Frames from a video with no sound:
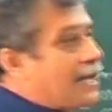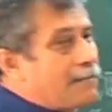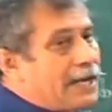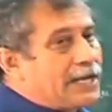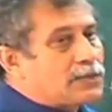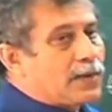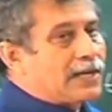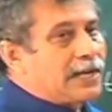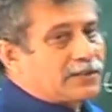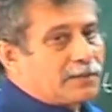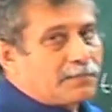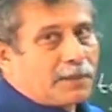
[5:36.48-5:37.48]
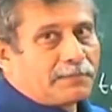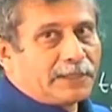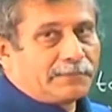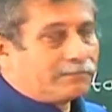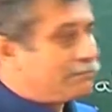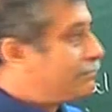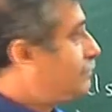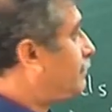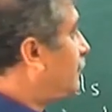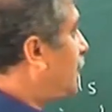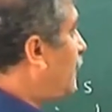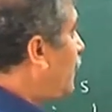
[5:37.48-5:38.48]
the n minus 1 electron problem.
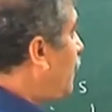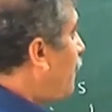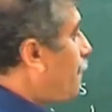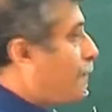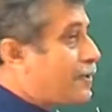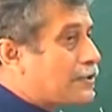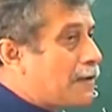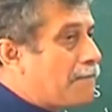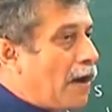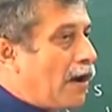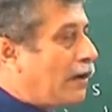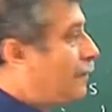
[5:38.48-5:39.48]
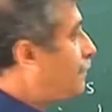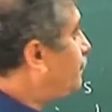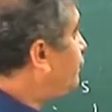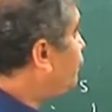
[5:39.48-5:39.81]
First of all,